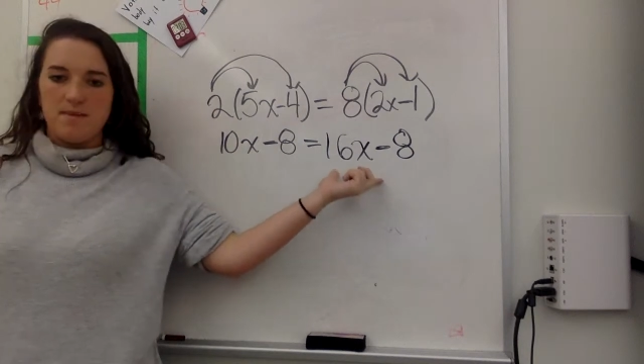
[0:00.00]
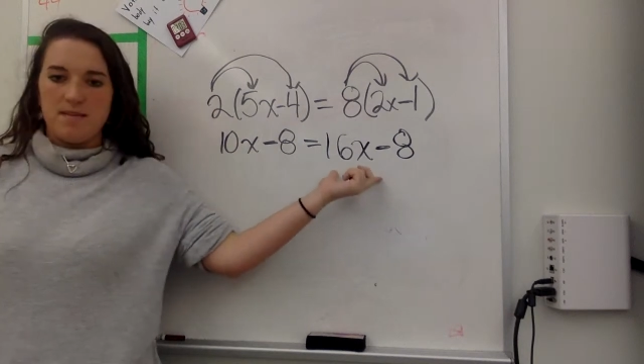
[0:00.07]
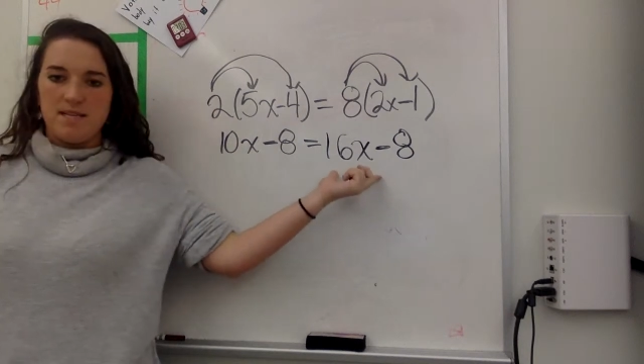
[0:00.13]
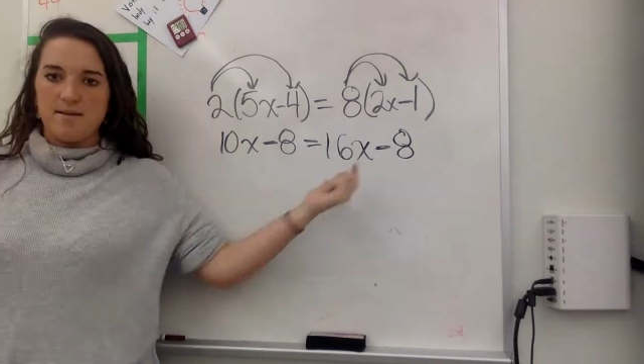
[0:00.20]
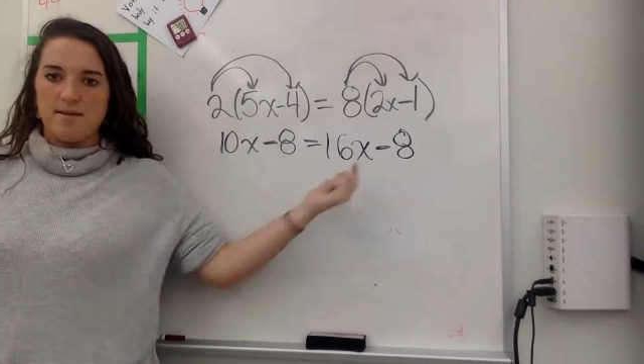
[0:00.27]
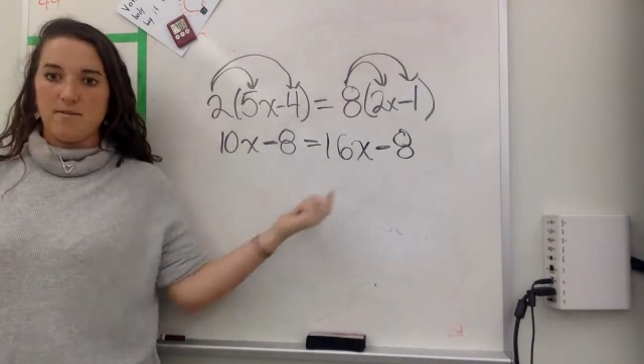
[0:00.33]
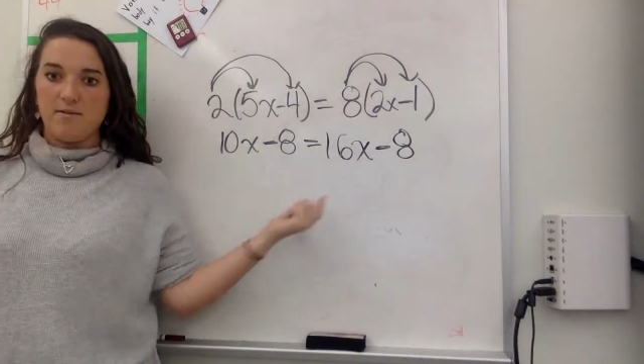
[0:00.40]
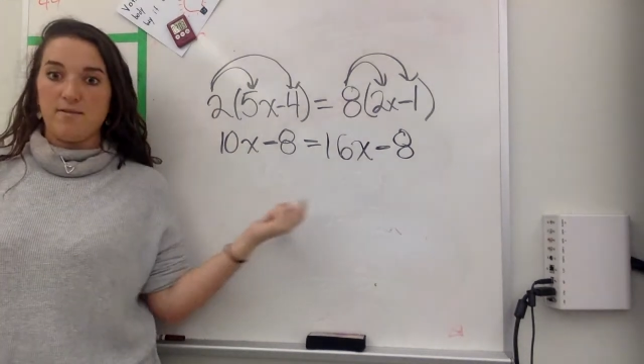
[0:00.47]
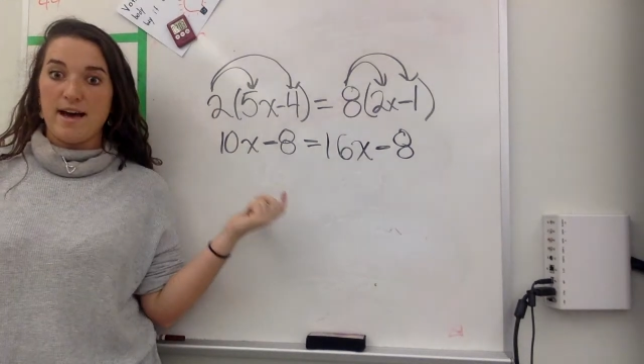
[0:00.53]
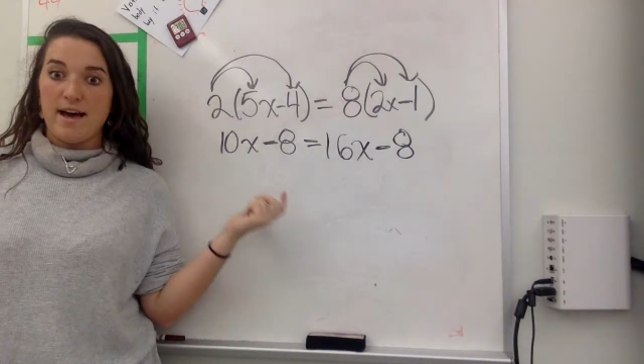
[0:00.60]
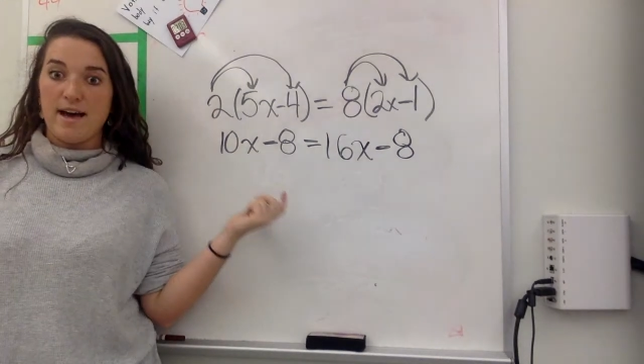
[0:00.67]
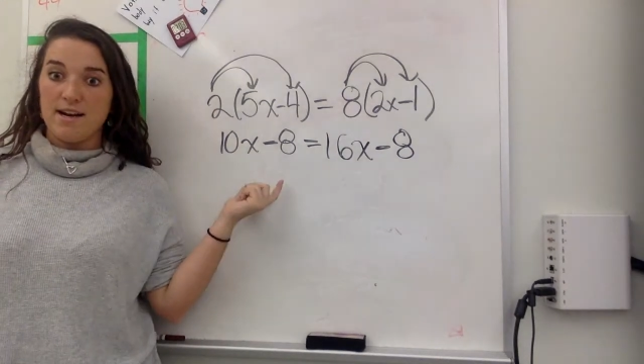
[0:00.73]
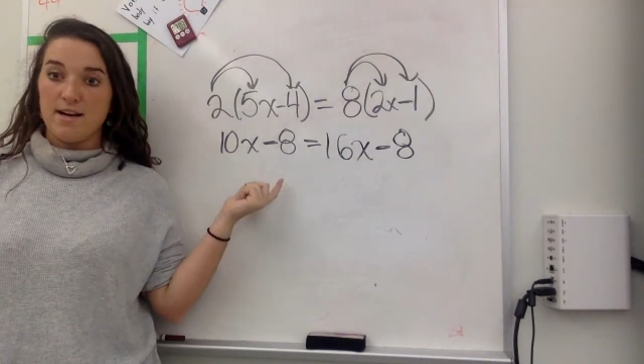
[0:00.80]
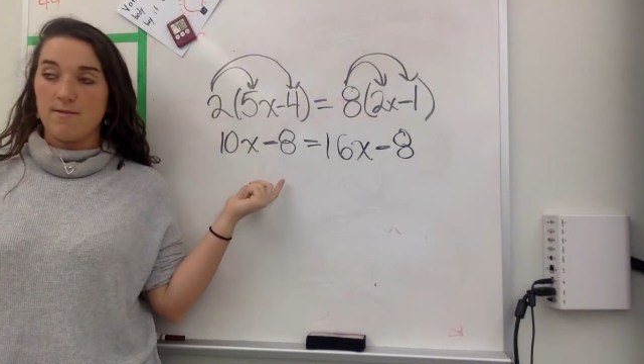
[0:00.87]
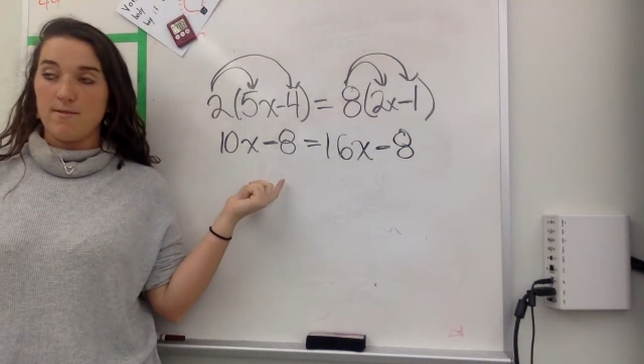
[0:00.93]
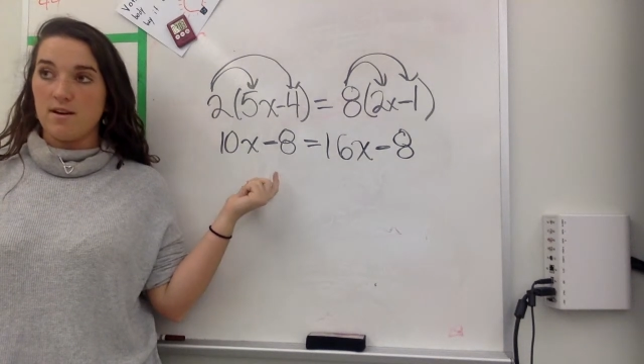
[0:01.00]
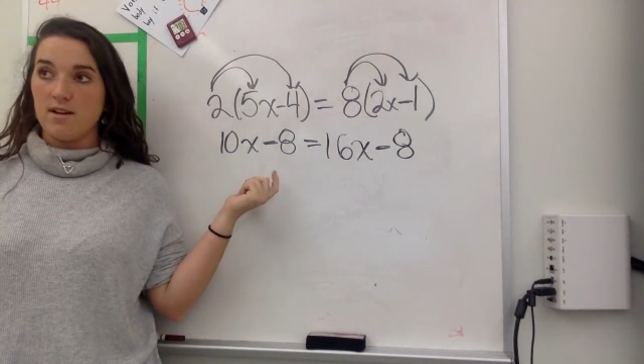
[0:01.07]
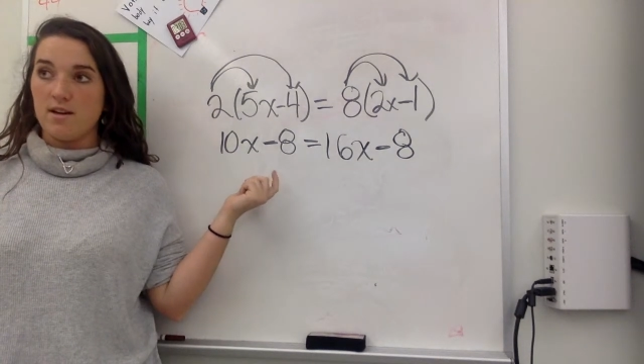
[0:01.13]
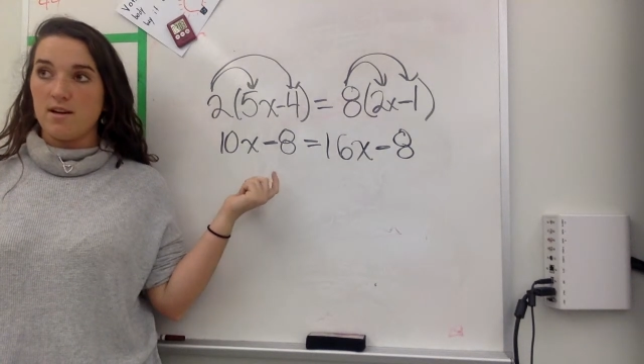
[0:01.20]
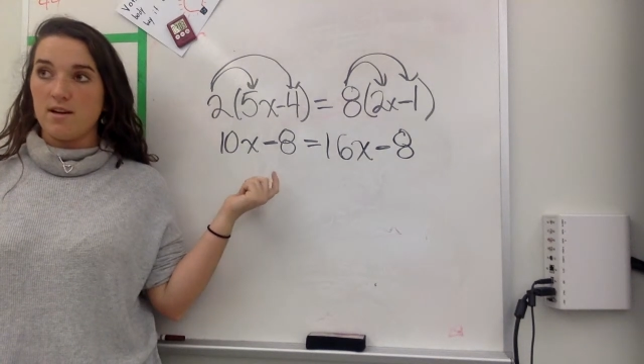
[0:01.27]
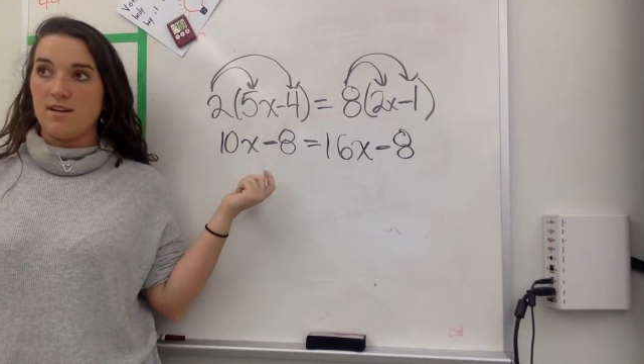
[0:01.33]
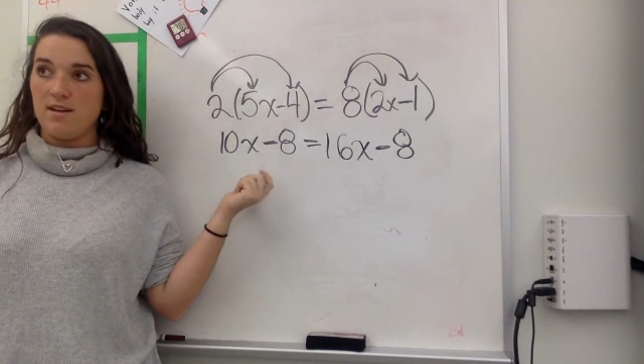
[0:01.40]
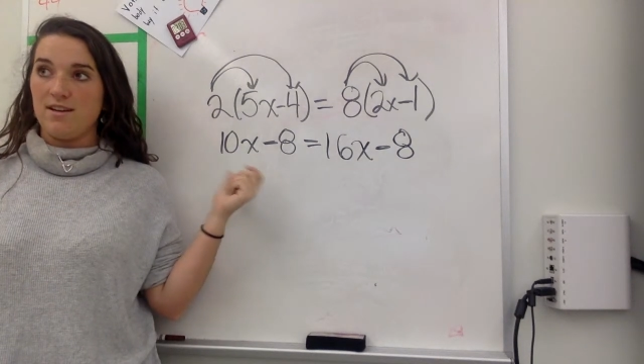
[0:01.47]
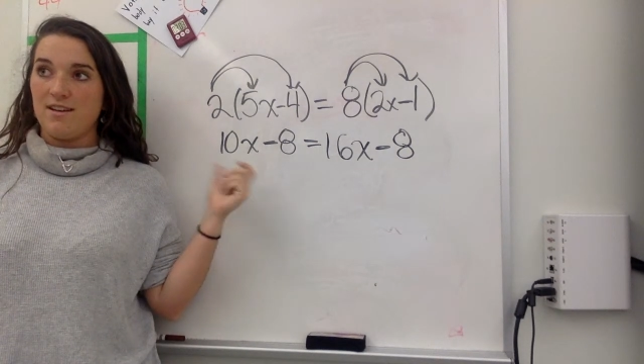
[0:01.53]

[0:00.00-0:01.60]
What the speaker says: be simplified any further?